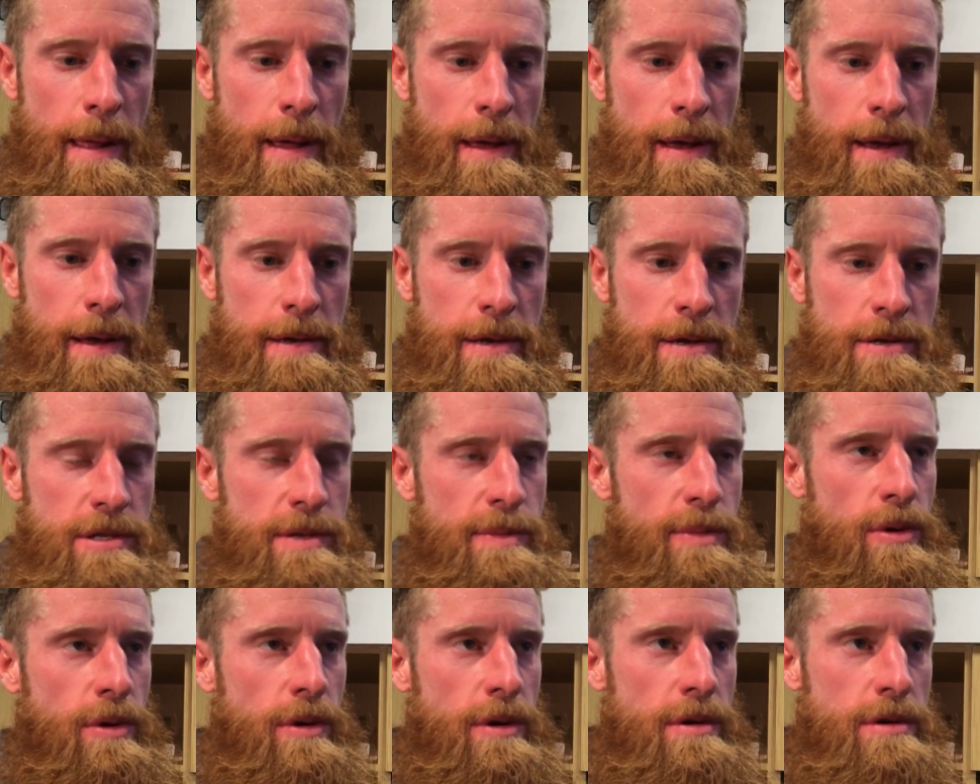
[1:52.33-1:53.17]
uh, you know
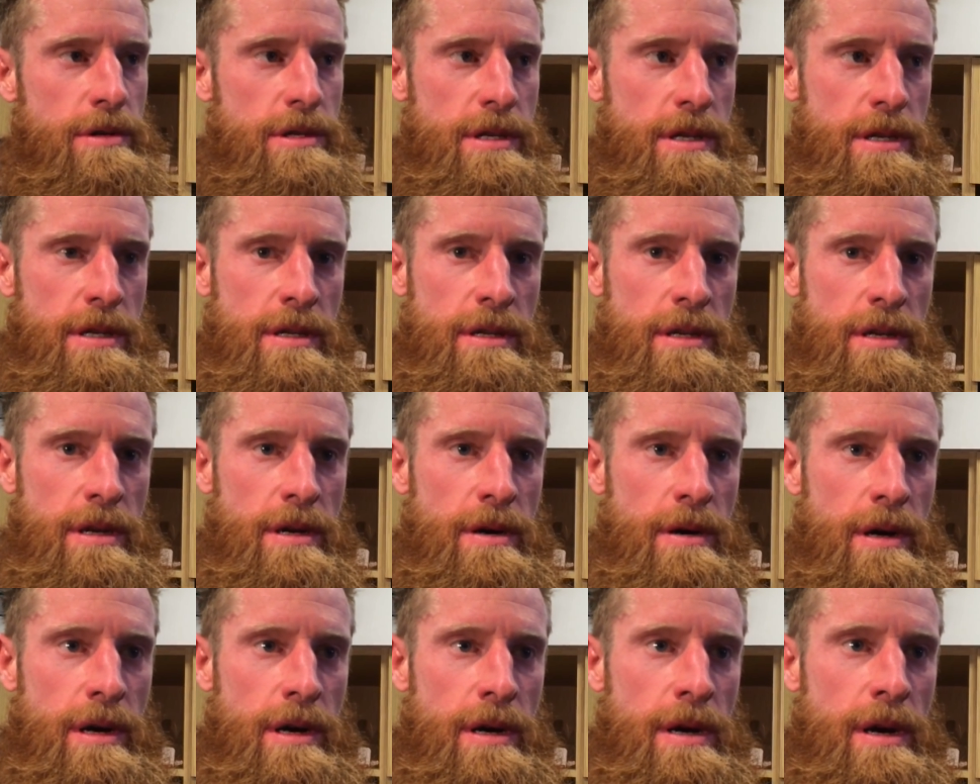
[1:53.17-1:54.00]
supporters and you know
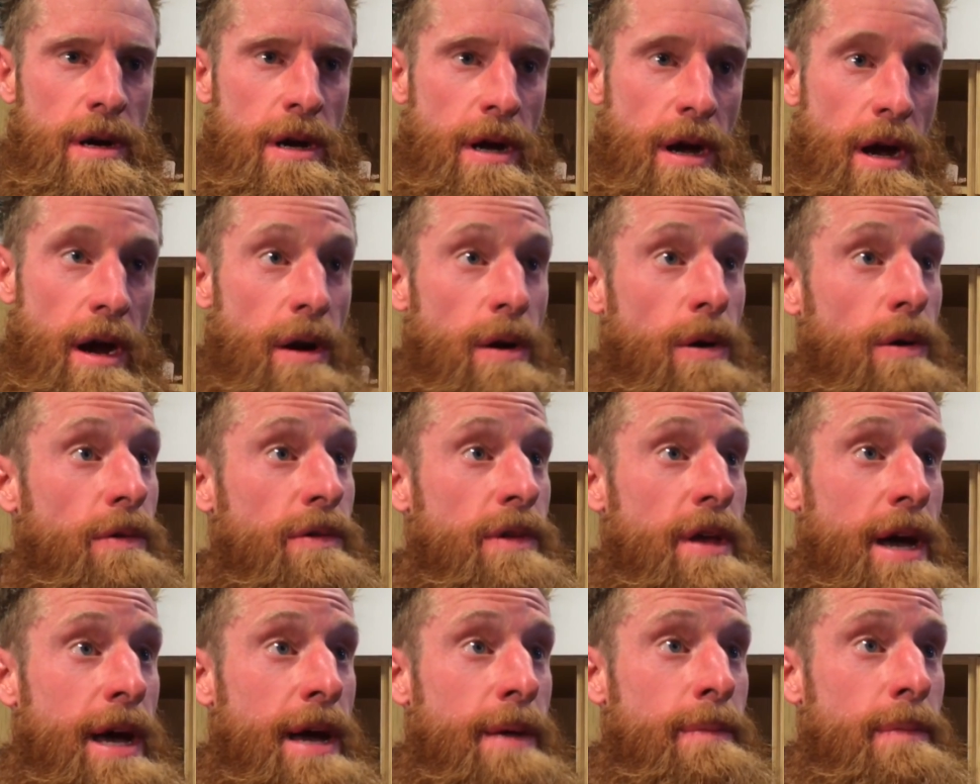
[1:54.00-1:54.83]
our our old
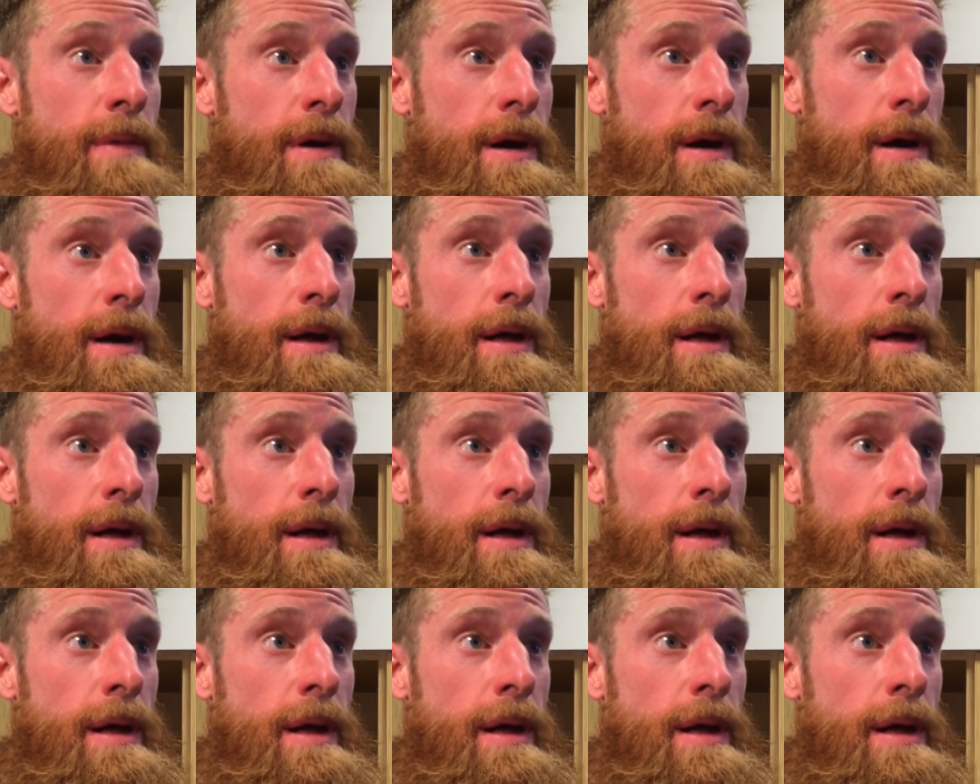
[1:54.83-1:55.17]
time